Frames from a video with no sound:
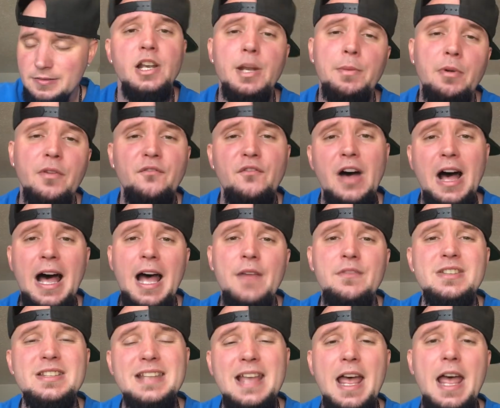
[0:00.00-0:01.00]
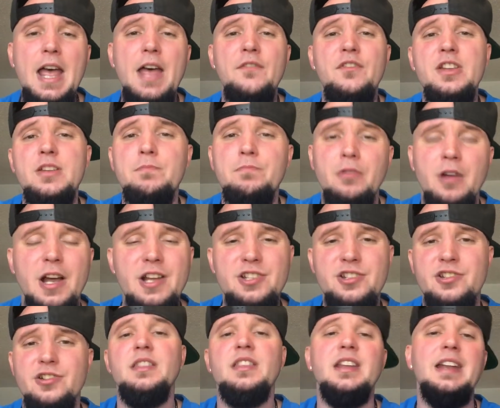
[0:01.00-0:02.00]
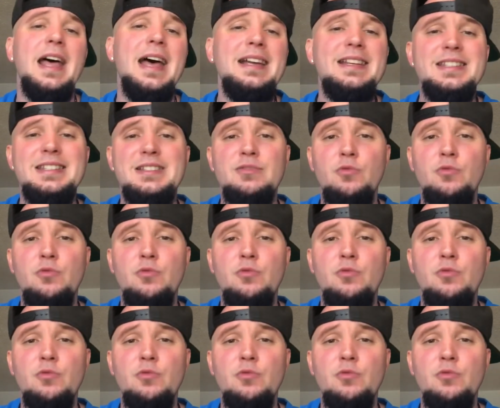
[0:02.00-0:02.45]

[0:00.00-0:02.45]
Number five is heavy pressure. The next